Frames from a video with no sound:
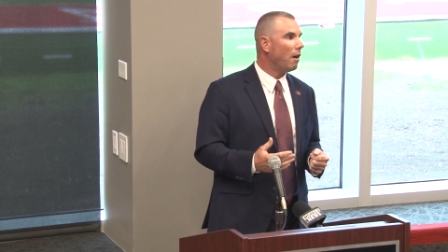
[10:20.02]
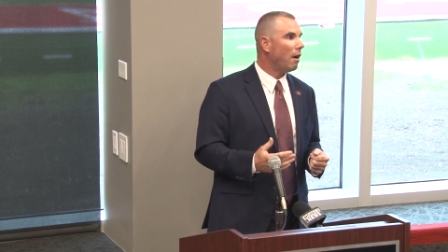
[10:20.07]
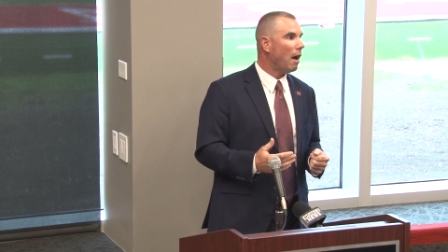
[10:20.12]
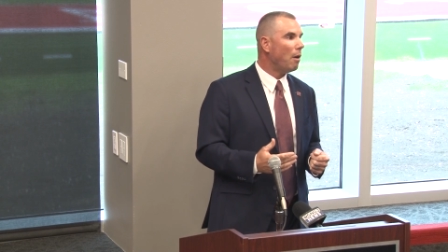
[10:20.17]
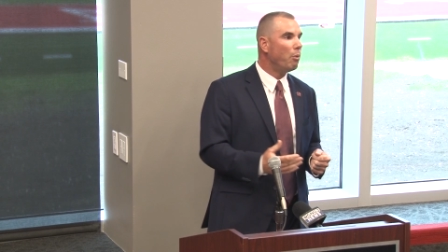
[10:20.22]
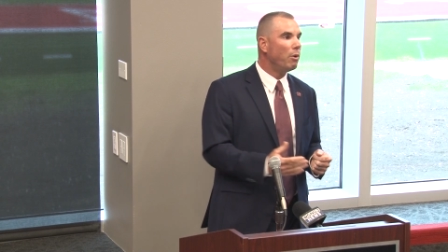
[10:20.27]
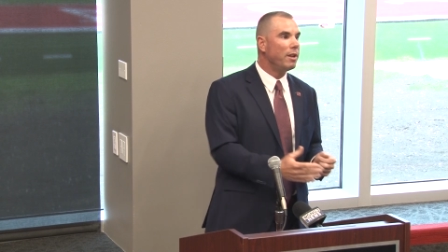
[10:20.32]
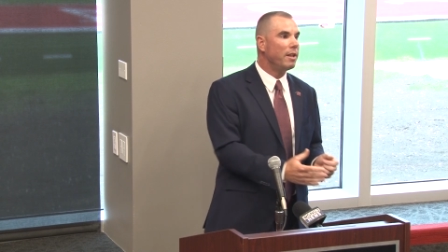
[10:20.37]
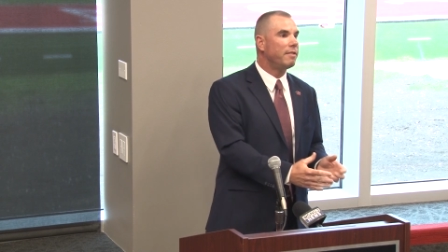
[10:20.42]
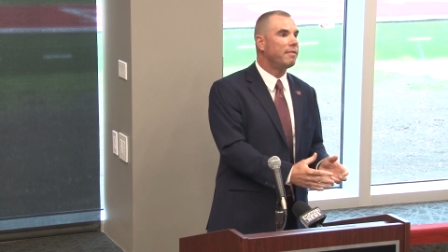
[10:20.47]
I
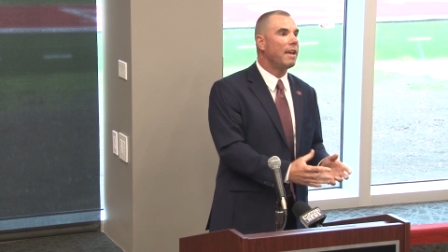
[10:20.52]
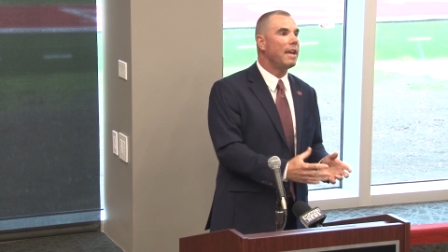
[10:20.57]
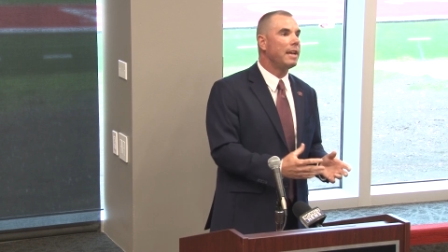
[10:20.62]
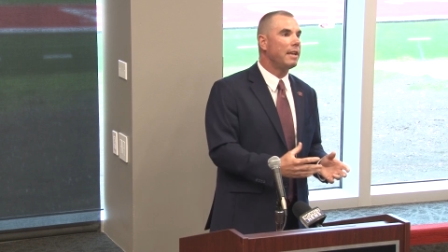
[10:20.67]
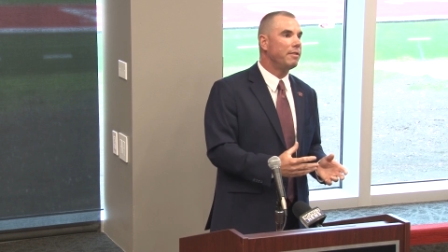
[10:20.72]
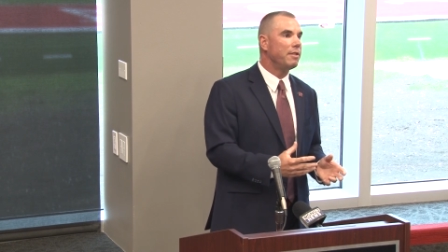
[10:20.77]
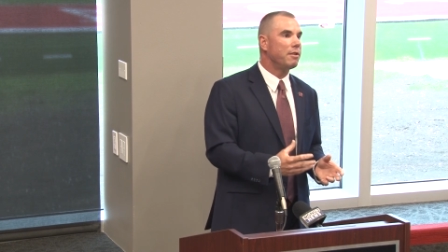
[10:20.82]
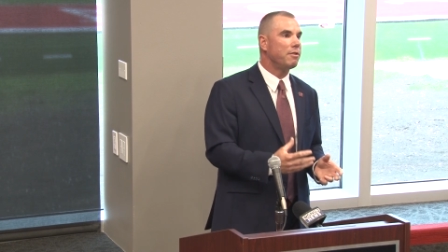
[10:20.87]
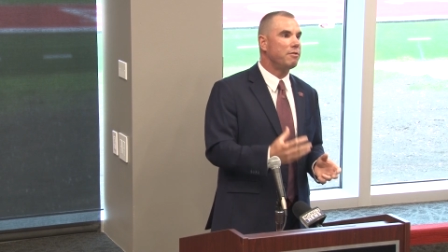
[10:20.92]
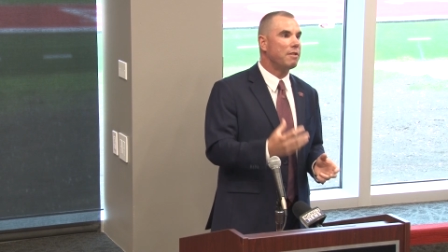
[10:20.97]
wouldn't have
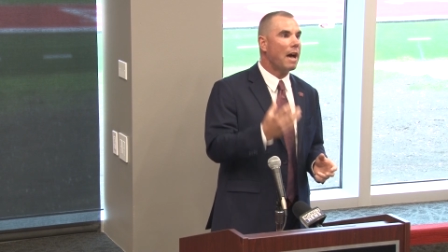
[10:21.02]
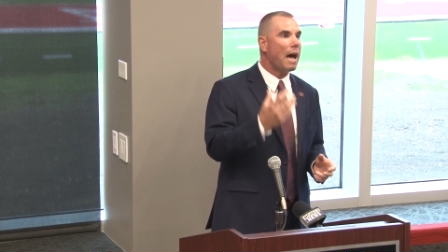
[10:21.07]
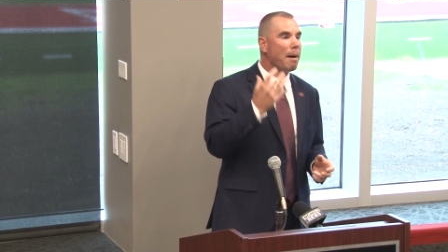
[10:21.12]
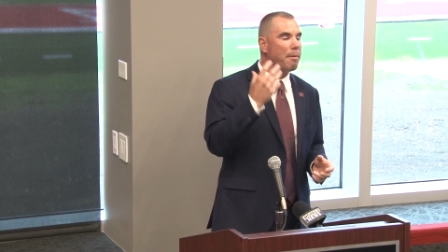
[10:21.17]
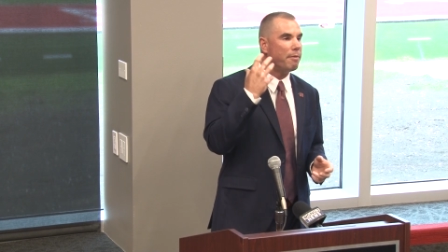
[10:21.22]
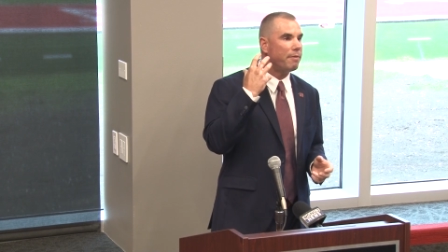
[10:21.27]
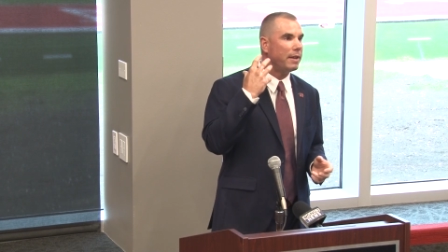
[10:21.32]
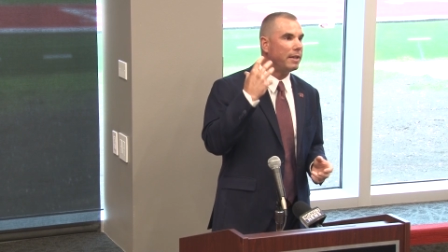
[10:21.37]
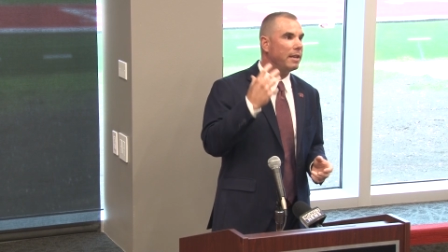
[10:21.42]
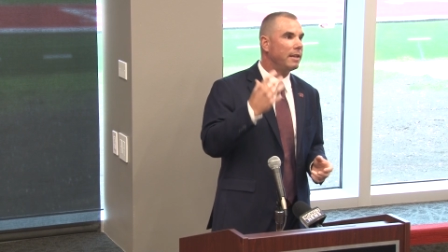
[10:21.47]
taken this job
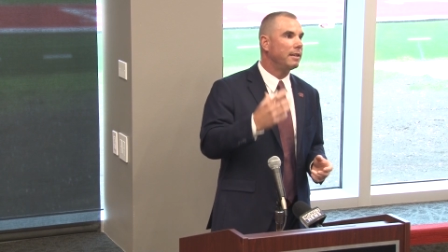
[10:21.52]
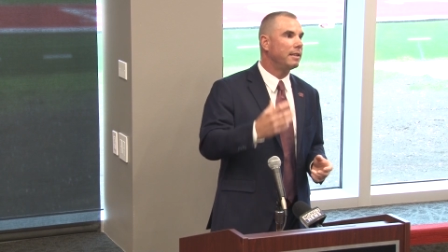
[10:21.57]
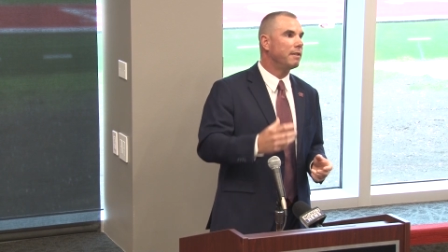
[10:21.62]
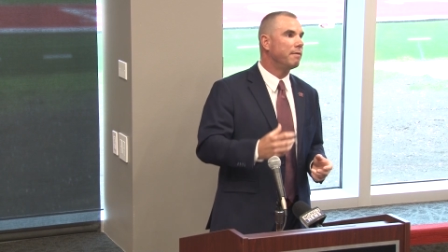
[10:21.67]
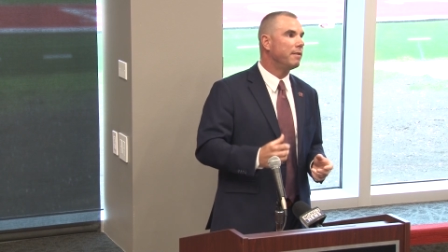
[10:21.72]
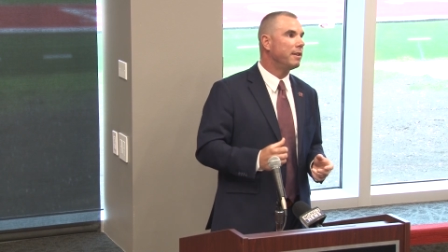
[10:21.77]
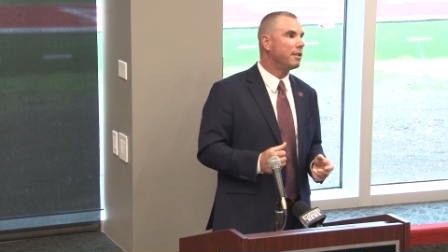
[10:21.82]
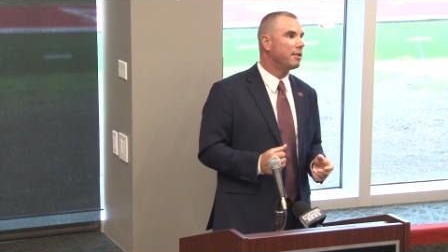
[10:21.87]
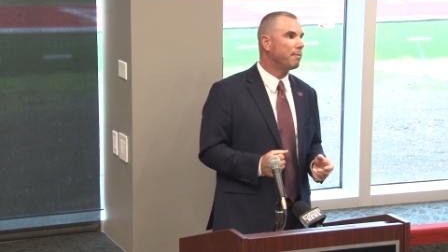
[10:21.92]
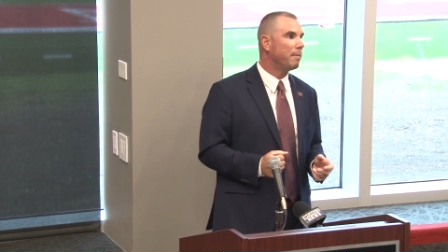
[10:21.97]
if I didn't
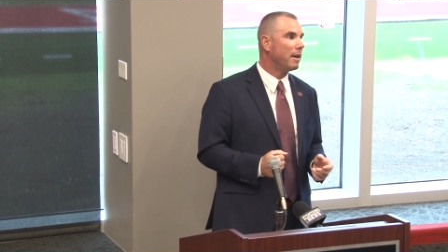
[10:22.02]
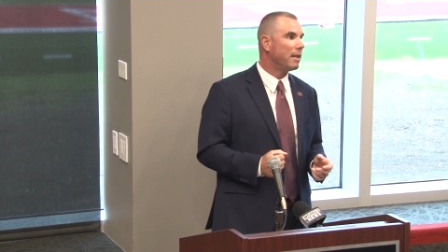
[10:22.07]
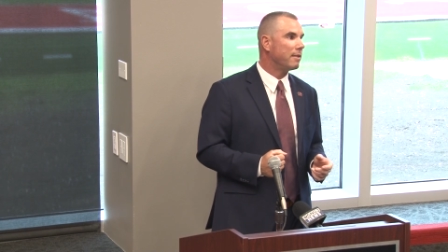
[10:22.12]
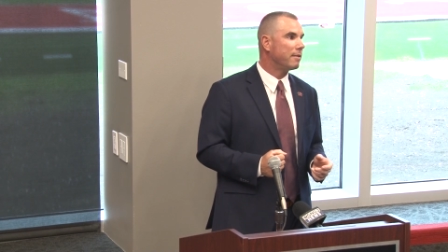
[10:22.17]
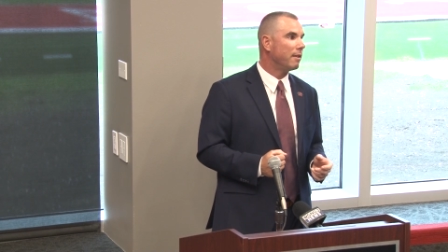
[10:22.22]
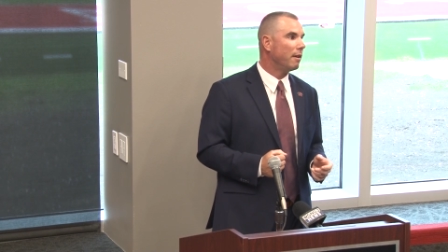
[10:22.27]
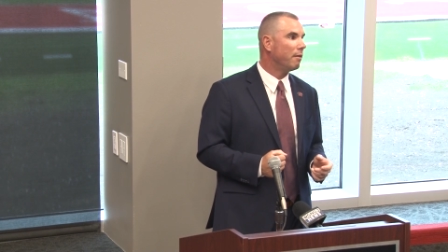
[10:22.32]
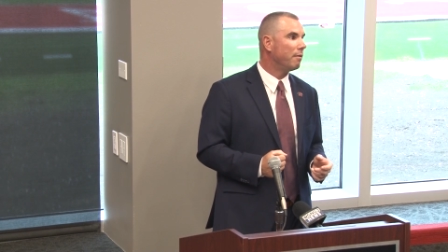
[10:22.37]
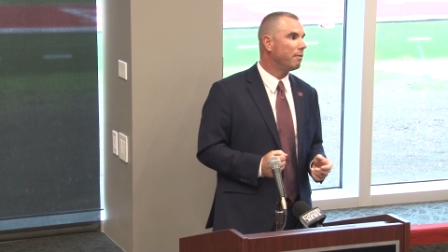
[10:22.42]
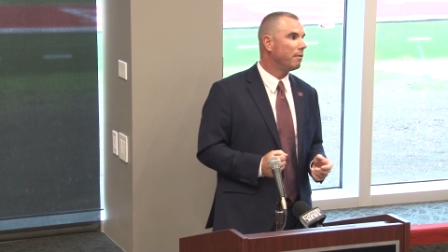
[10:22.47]
convince
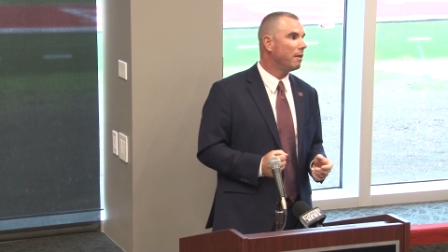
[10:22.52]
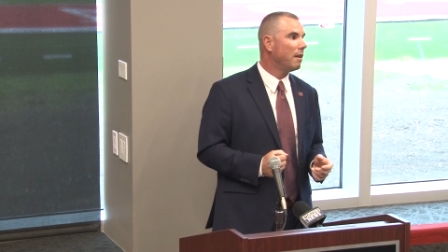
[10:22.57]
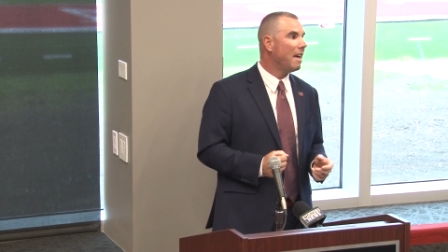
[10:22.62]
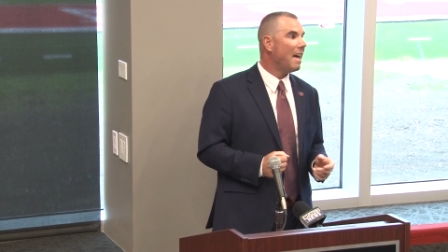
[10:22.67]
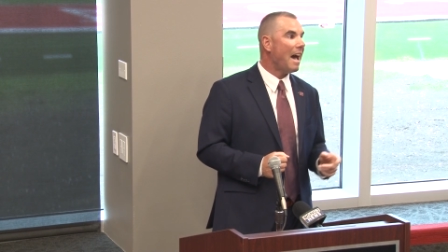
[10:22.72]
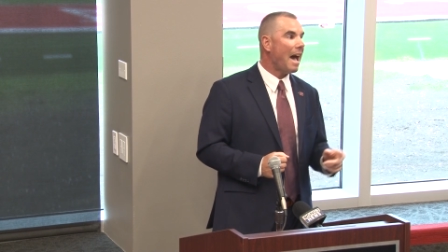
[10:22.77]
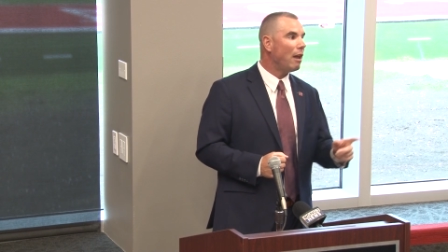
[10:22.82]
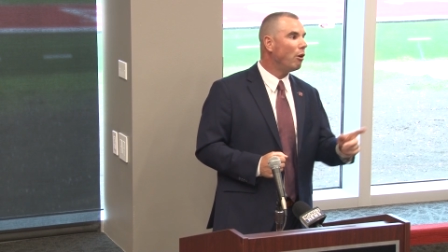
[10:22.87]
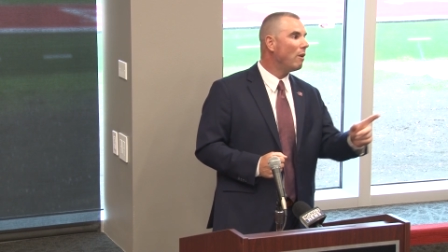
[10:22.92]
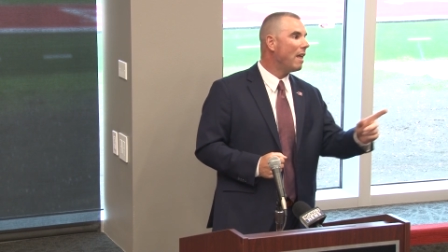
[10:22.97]
myself.
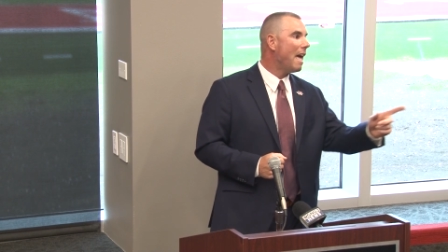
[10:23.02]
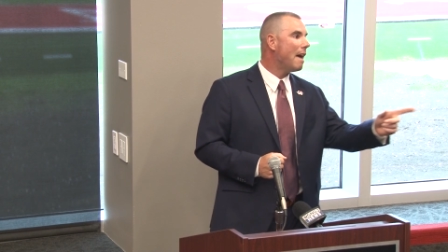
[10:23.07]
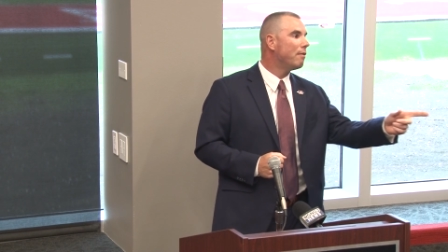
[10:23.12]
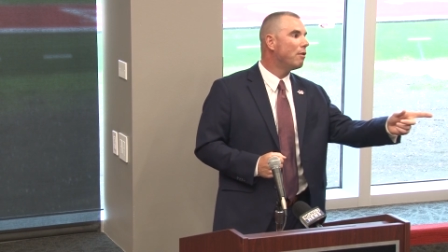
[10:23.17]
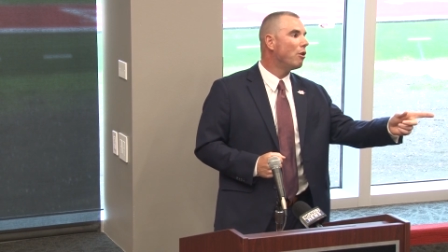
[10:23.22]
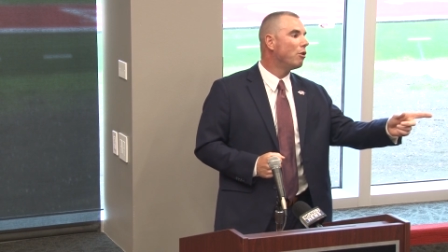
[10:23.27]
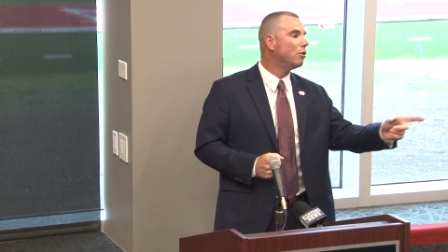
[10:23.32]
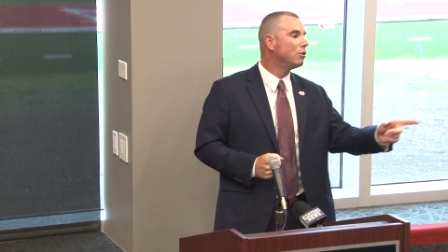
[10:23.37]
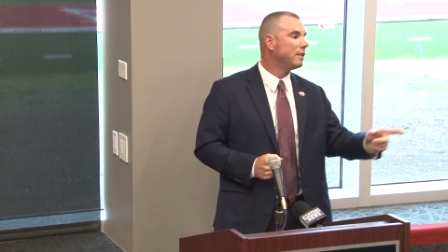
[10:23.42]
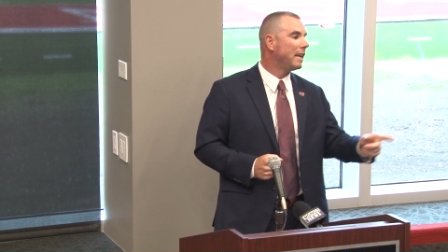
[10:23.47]
I don't have
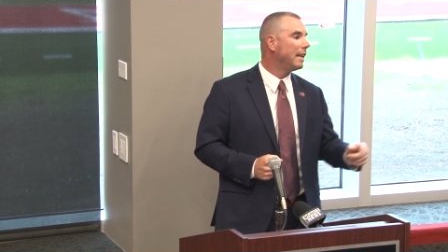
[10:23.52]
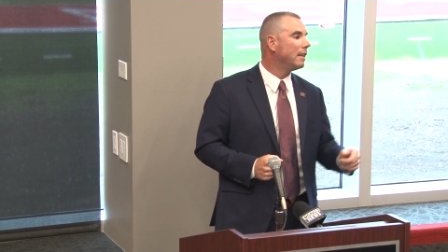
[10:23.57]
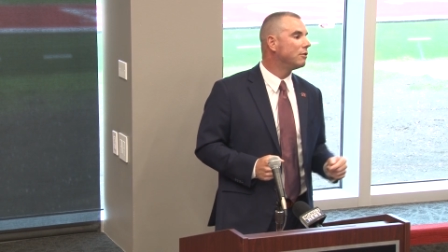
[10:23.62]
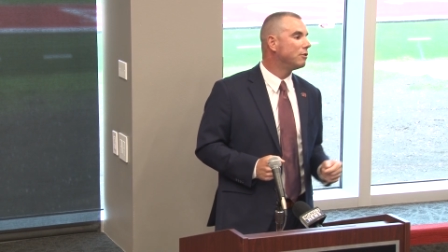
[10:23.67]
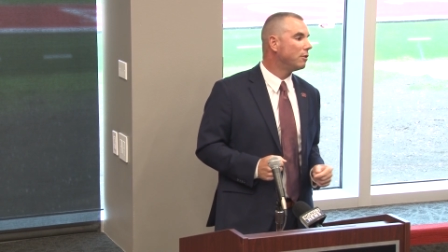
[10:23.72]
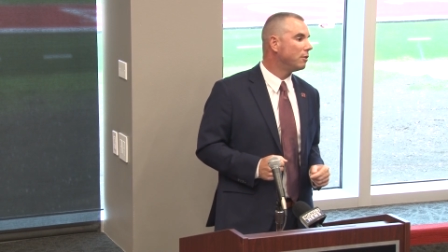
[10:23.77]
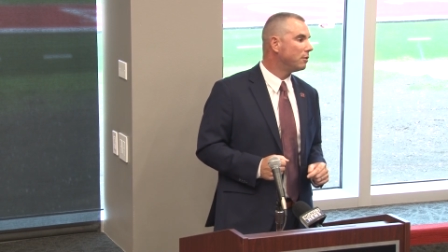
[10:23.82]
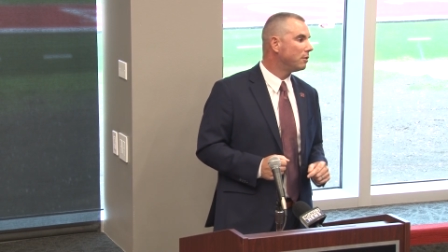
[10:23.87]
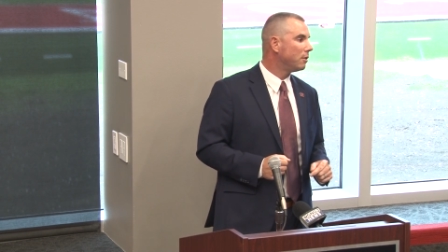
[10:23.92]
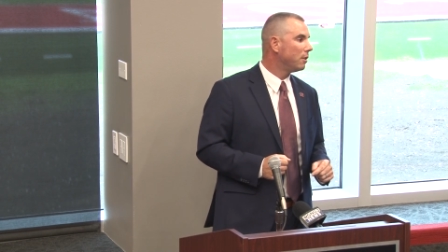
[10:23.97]
all those
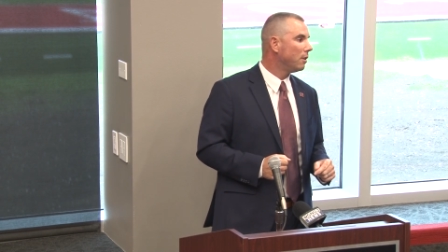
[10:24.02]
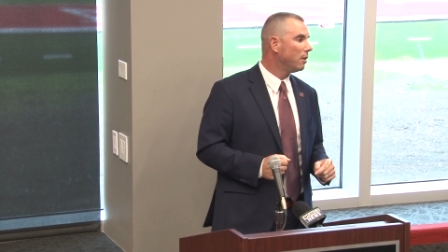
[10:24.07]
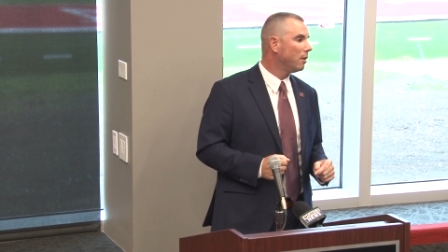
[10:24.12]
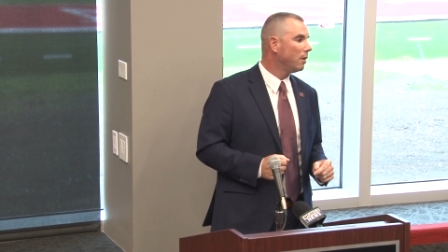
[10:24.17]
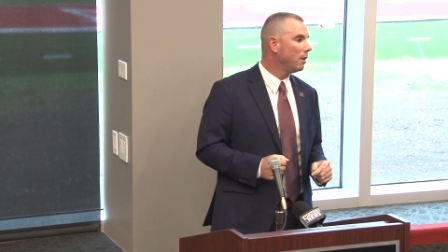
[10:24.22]
answers.